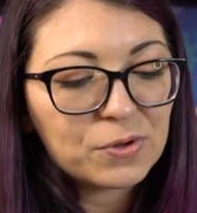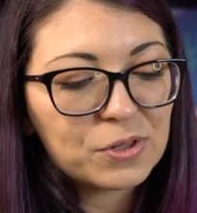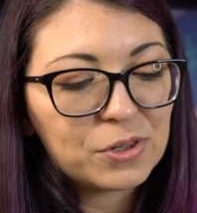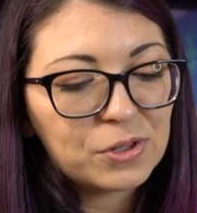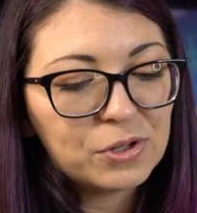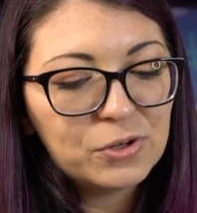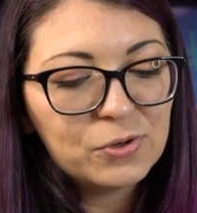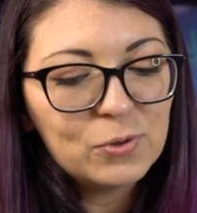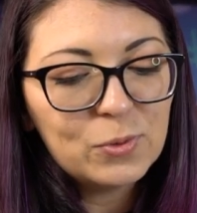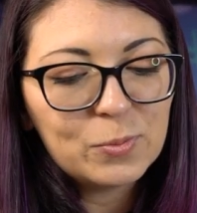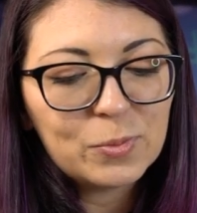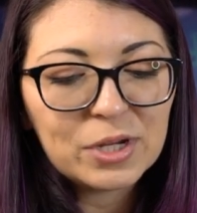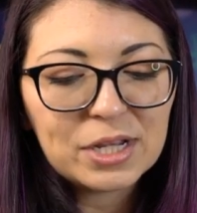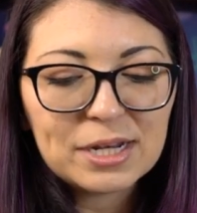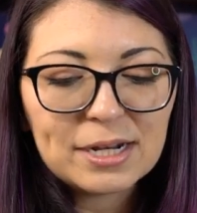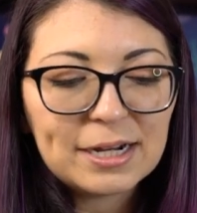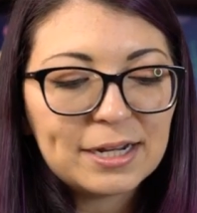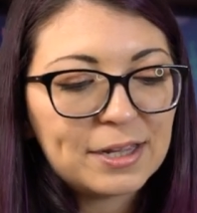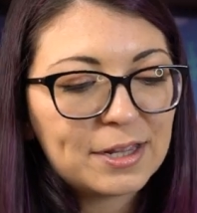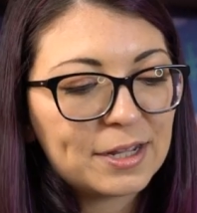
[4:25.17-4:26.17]
clue,
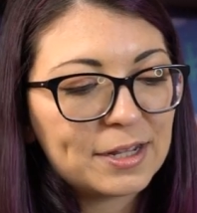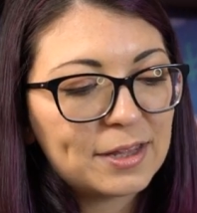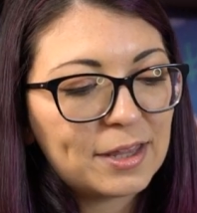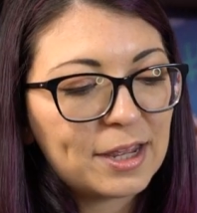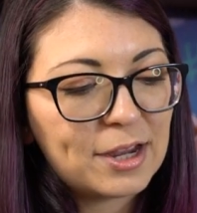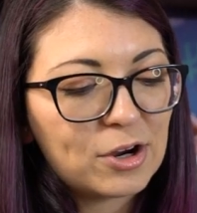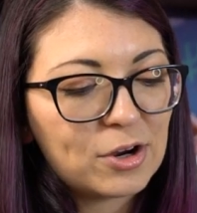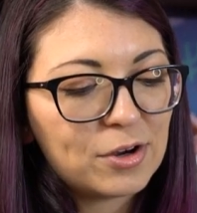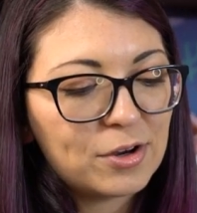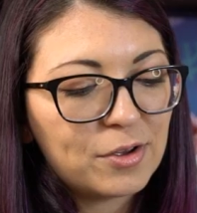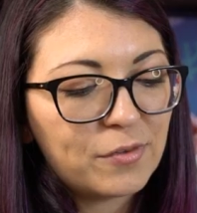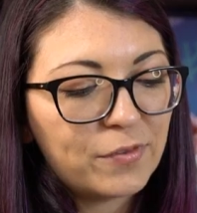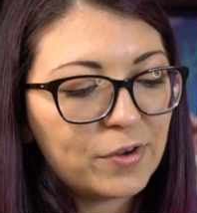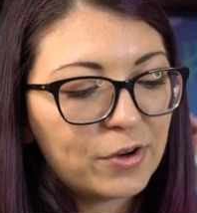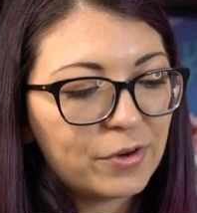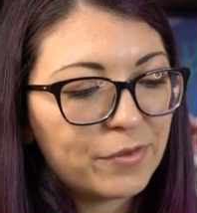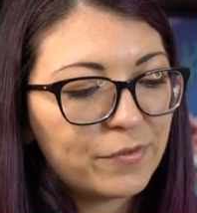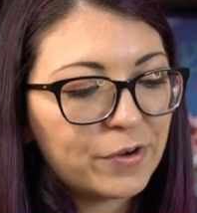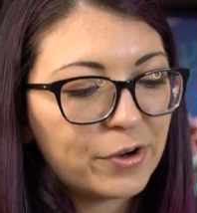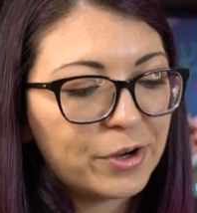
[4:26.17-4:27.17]
but I think they are
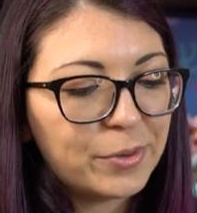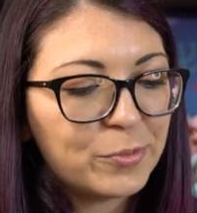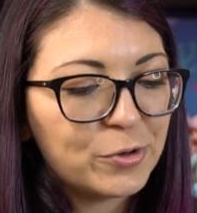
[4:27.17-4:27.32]
very, very